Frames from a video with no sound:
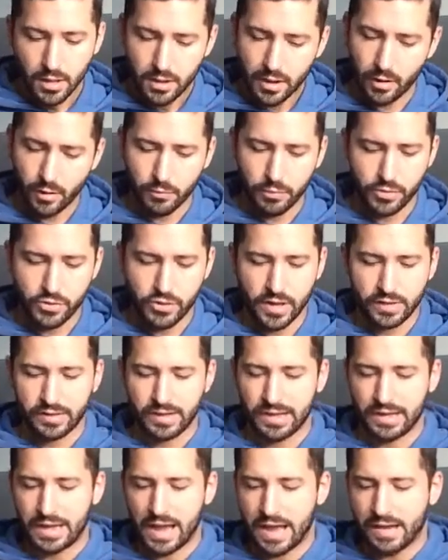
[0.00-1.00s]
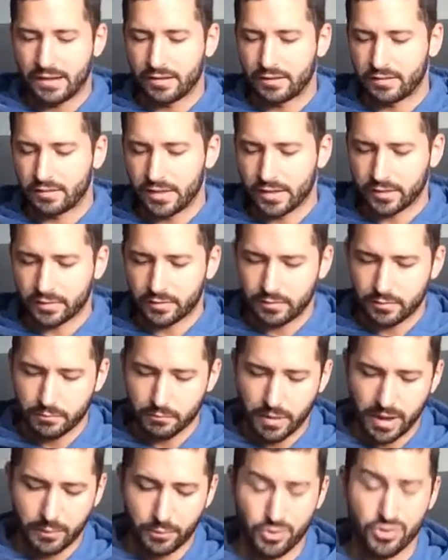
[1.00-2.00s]
Aaron projected at 96,
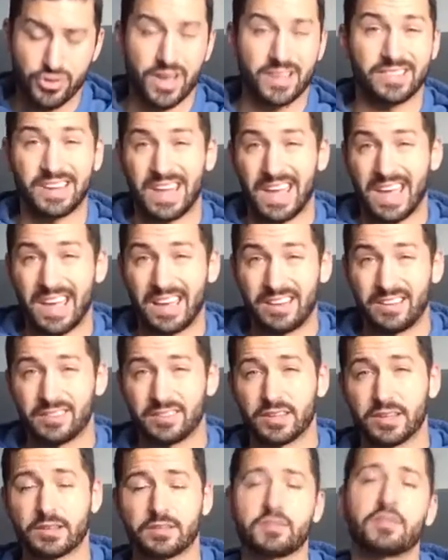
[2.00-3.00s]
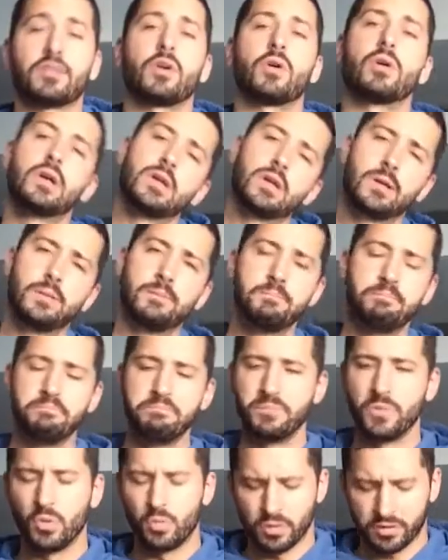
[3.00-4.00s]
Mike projected at 86, so
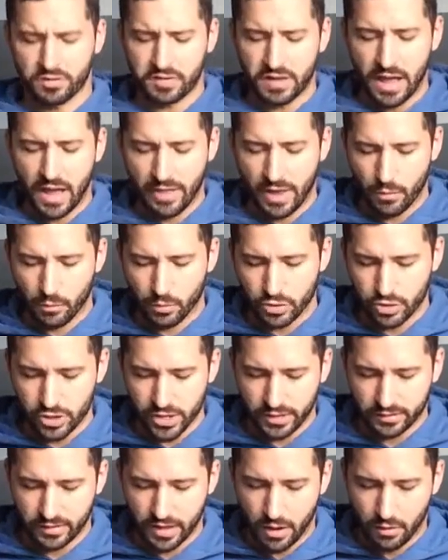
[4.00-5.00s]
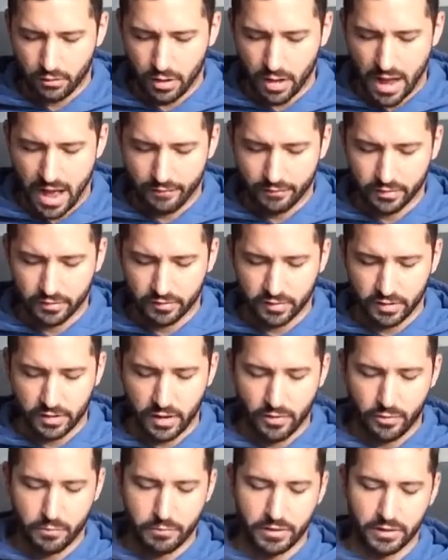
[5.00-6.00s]
we'll see how that one shakes out. Obviously,
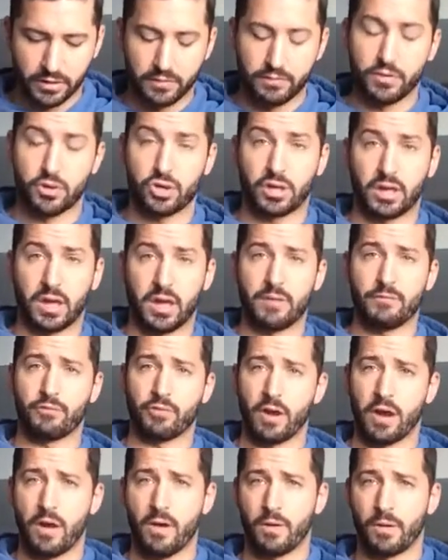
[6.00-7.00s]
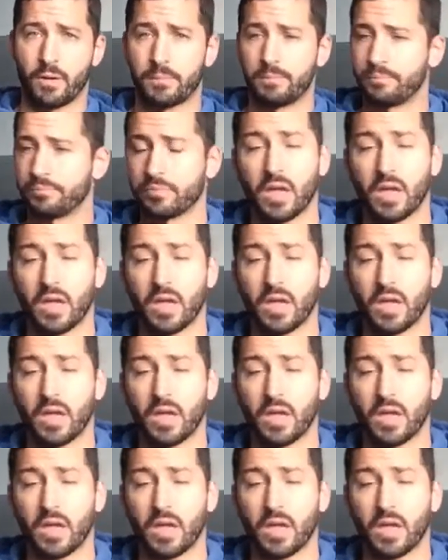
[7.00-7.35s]
another big division game for Aaron.